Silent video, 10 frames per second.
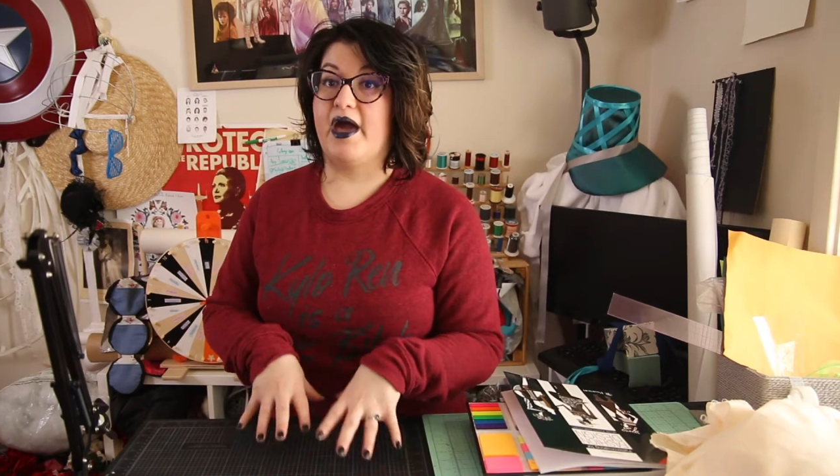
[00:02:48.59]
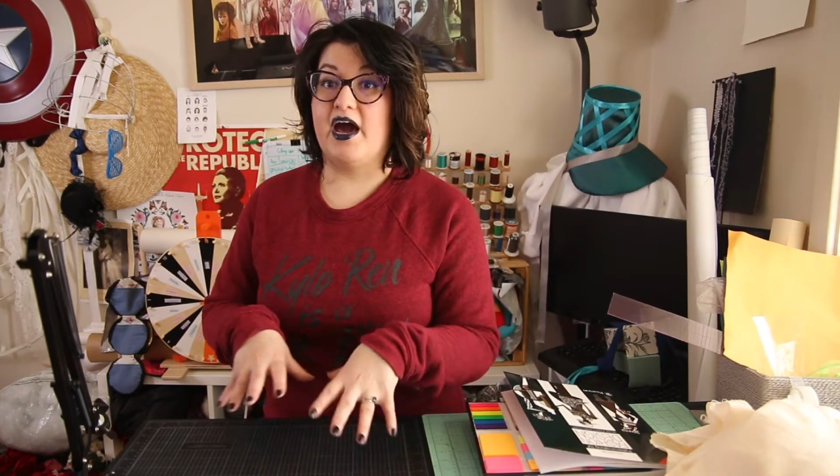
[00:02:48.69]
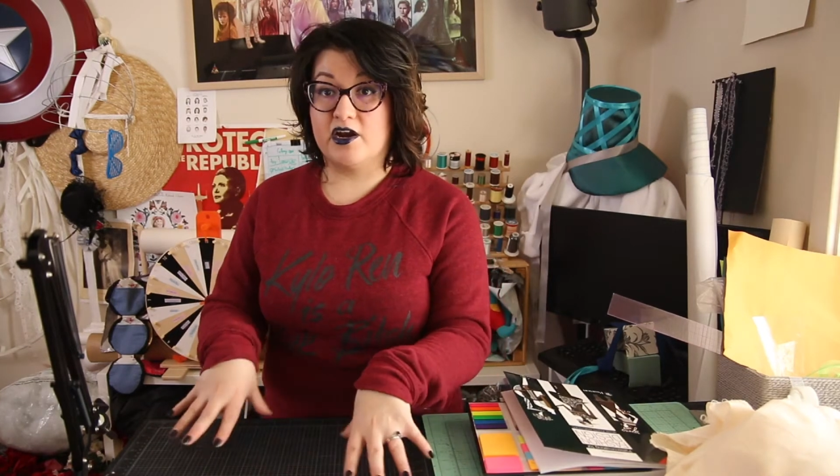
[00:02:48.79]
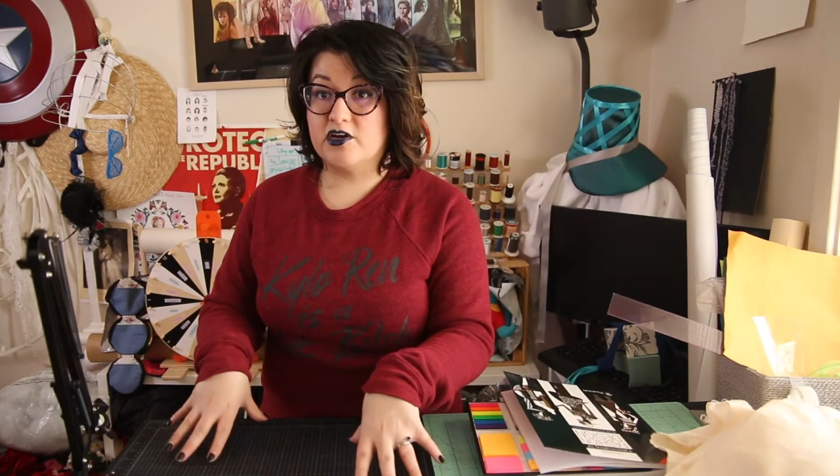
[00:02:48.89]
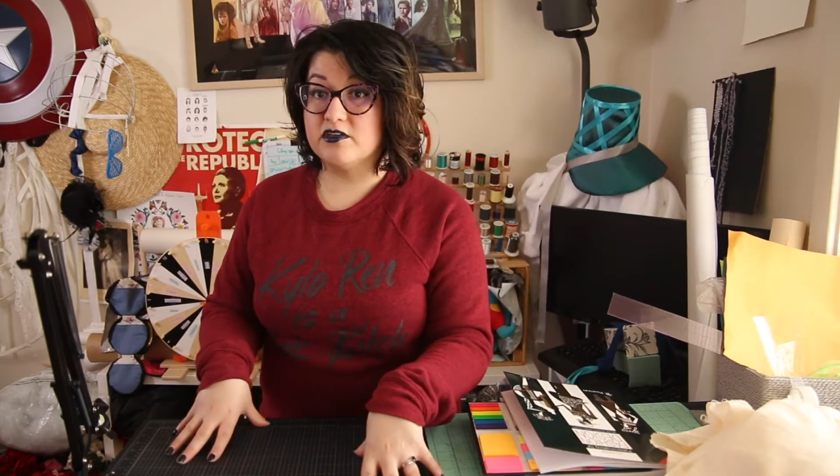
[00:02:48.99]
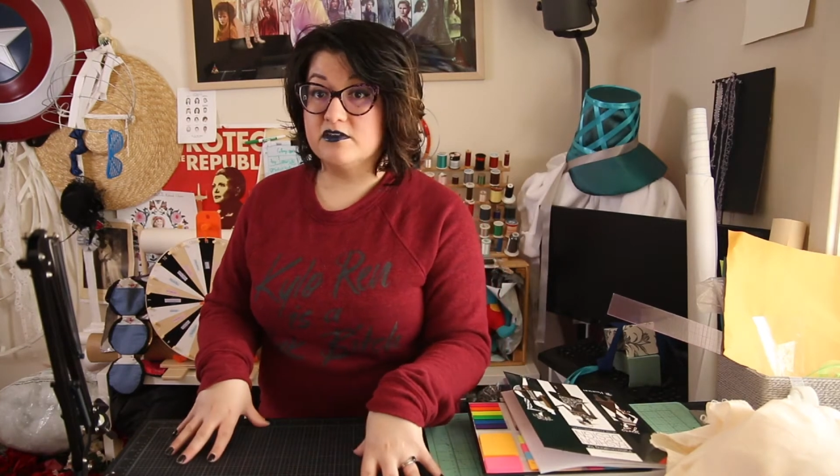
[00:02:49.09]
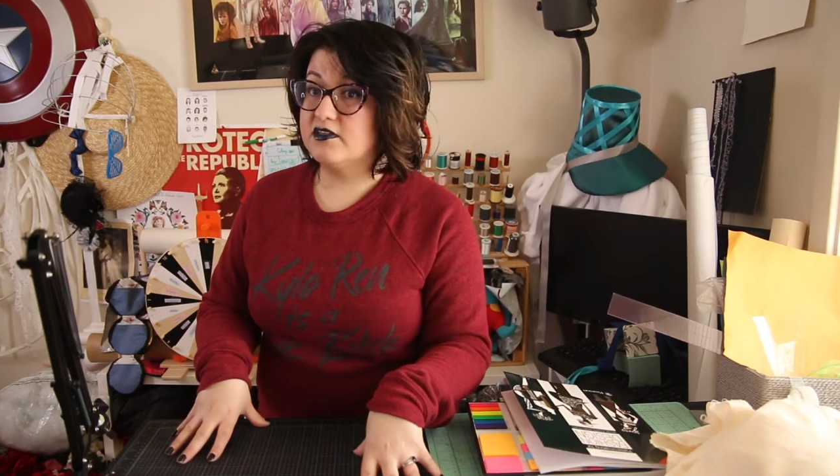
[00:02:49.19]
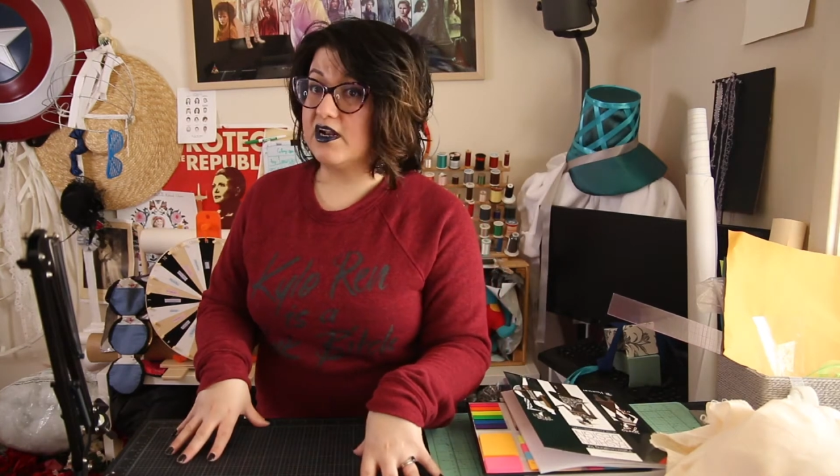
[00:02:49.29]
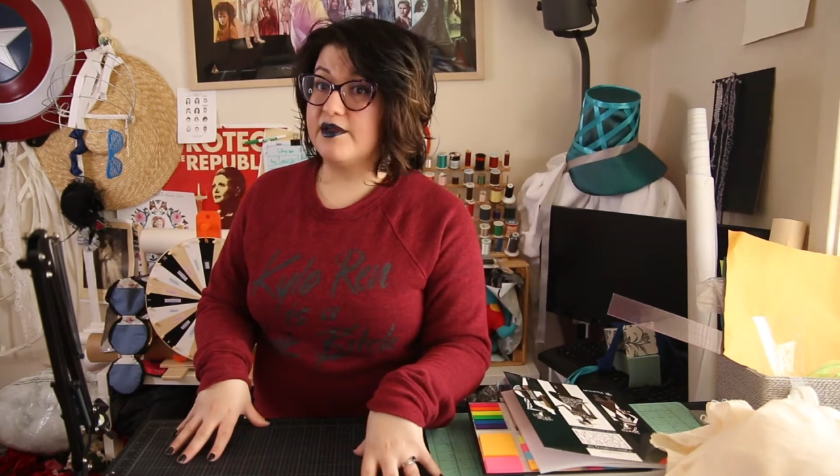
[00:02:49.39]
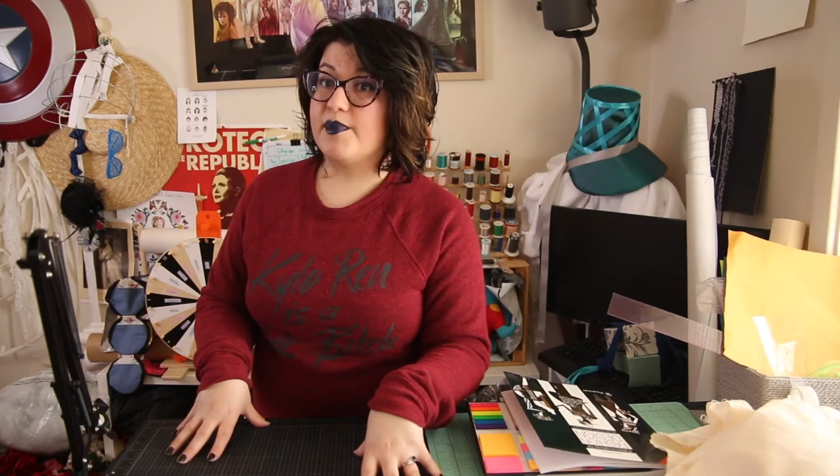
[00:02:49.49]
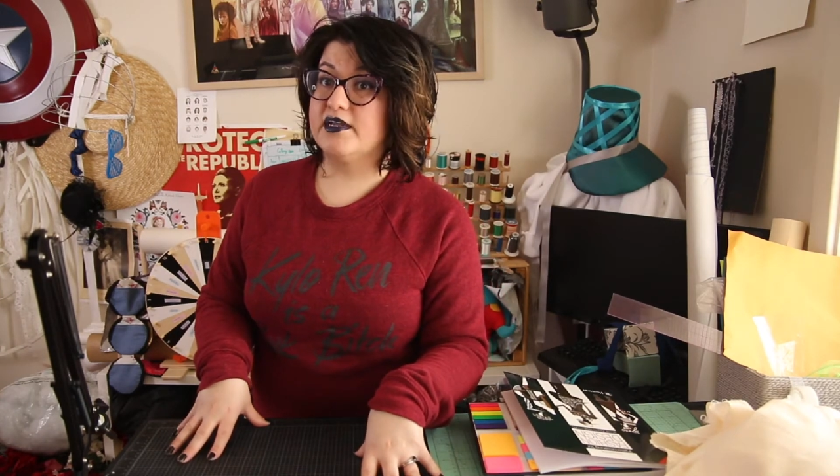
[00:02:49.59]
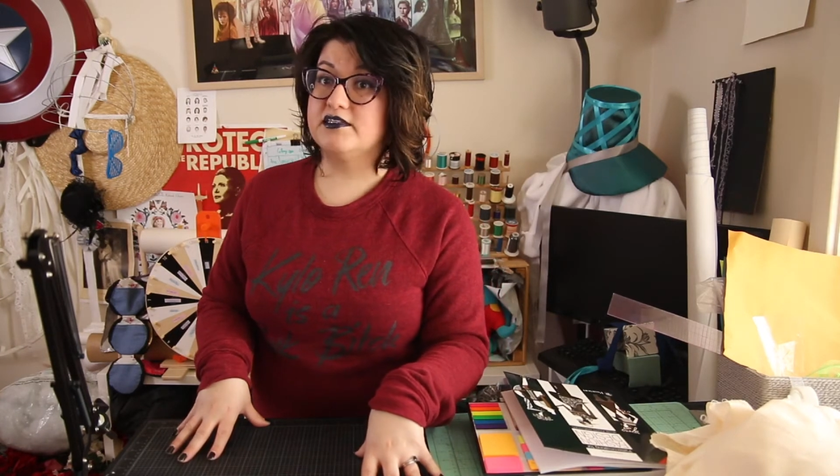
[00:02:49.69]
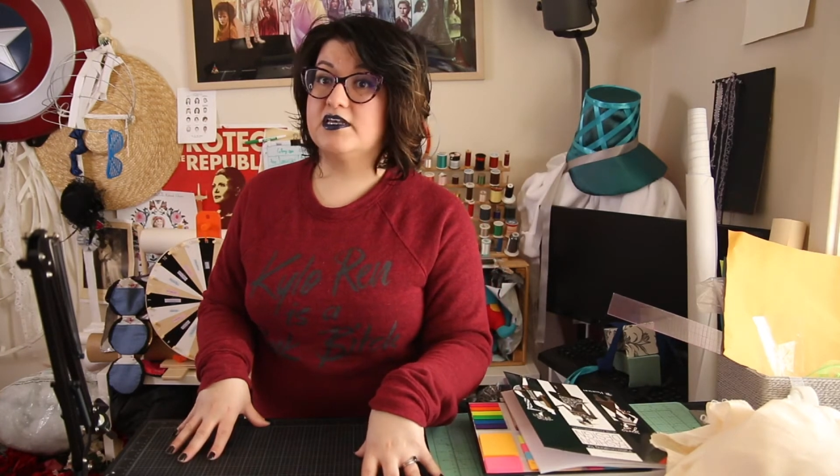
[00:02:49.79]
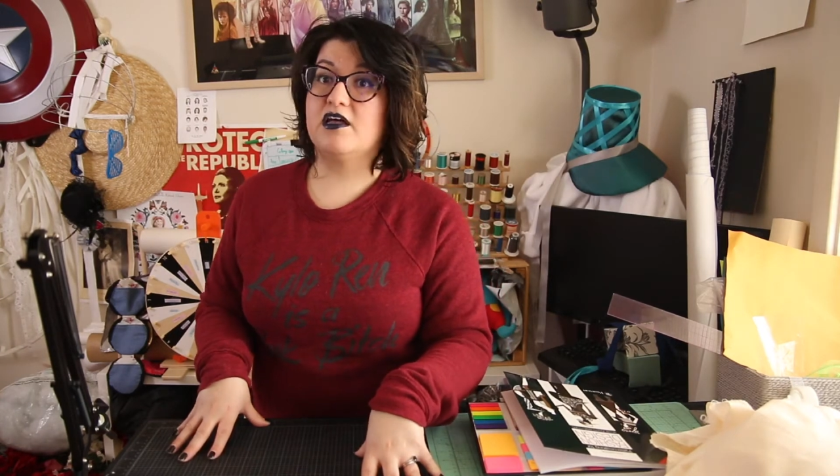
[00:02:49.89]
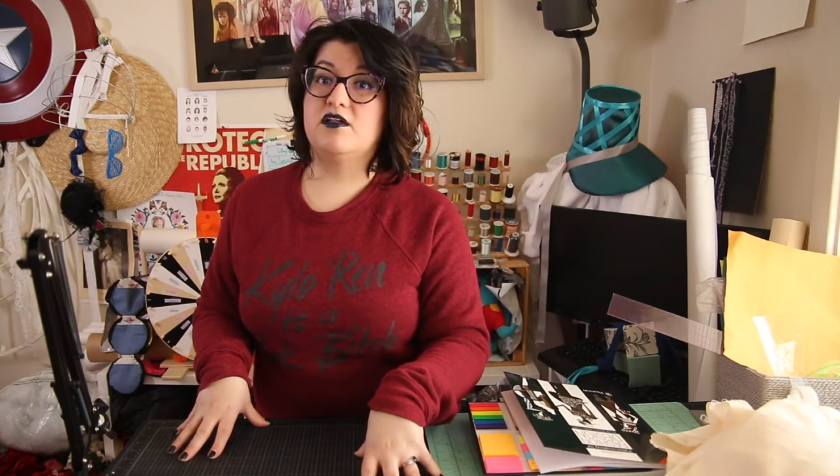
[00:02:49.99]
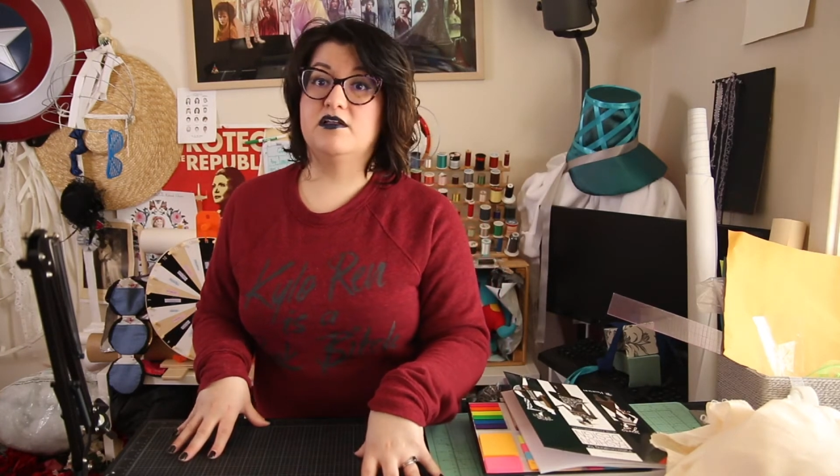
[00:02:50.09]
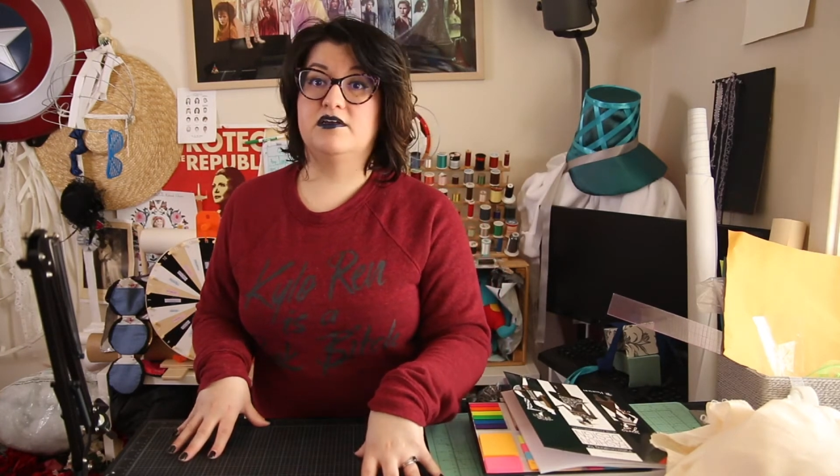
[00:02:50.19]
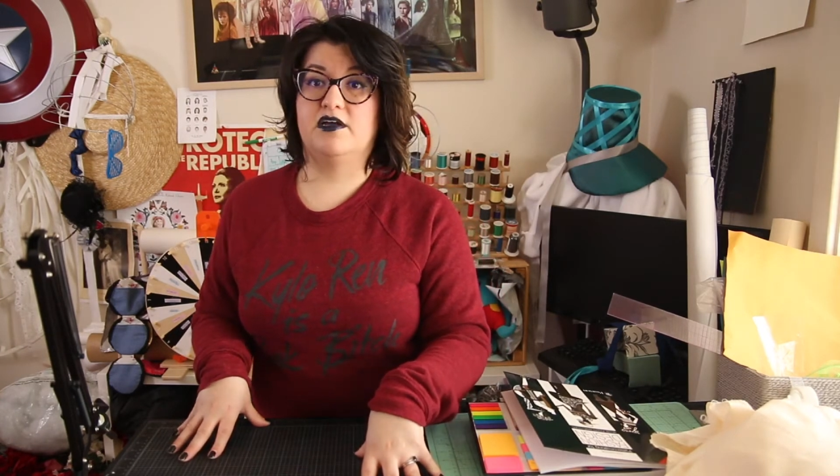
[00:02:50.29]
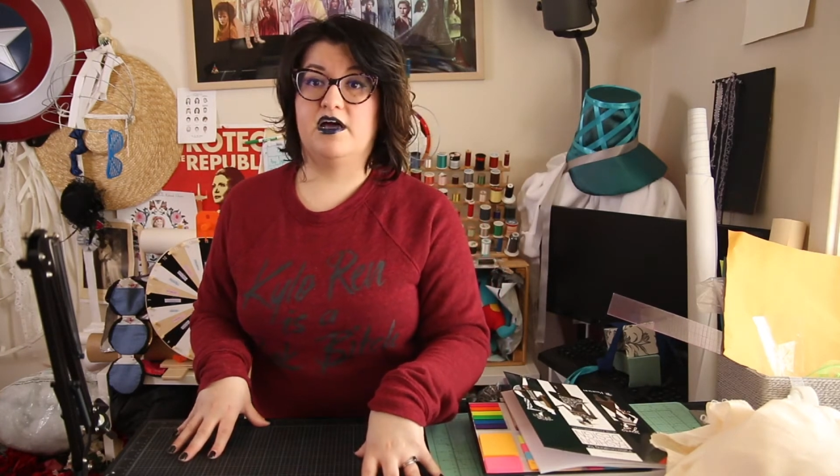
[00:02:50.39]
patterns that I might sell,